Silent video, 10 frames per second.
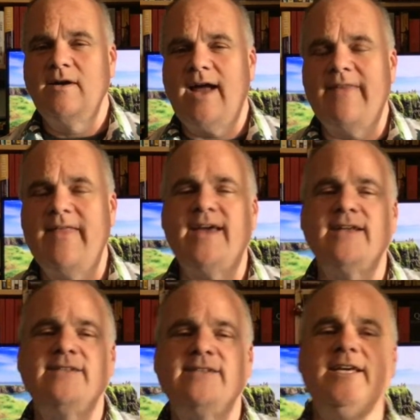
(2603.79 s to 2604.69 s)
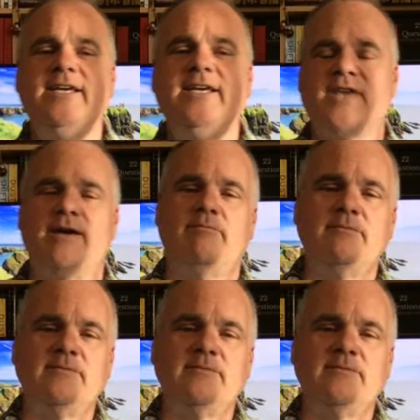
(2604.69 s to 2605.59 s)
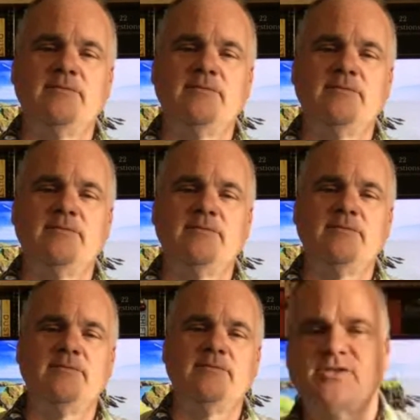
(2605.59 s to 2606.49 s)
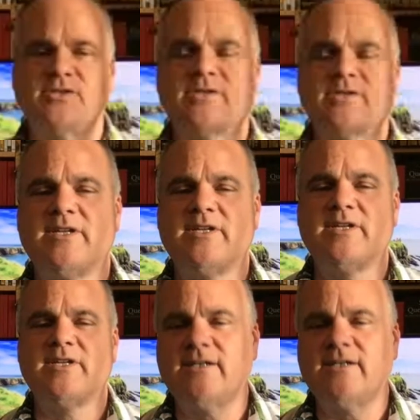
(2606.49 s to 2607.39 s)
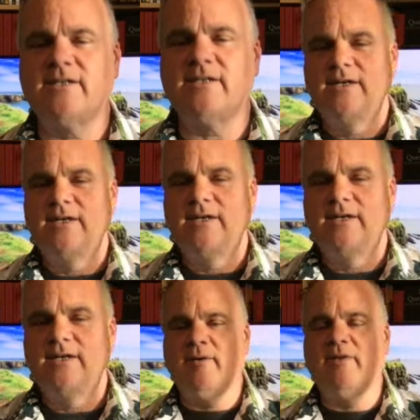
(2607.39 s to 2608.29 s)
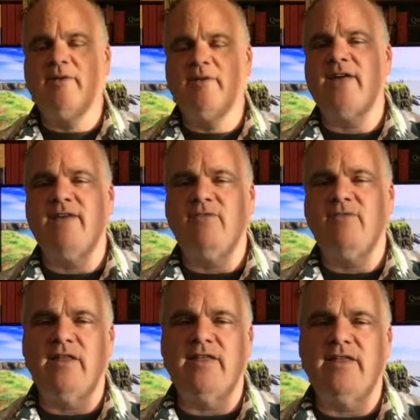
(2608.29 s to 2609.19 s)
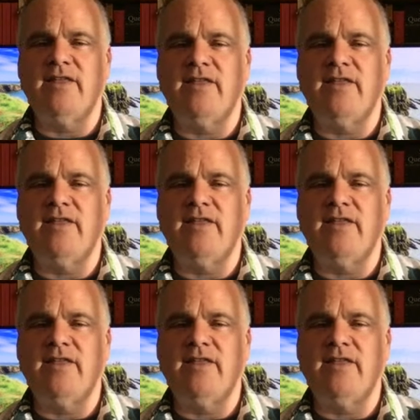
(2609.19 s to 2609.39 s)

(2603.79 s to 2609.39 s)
and they can teach them some of the technical skills or some of the details if they don't have all of that stuff.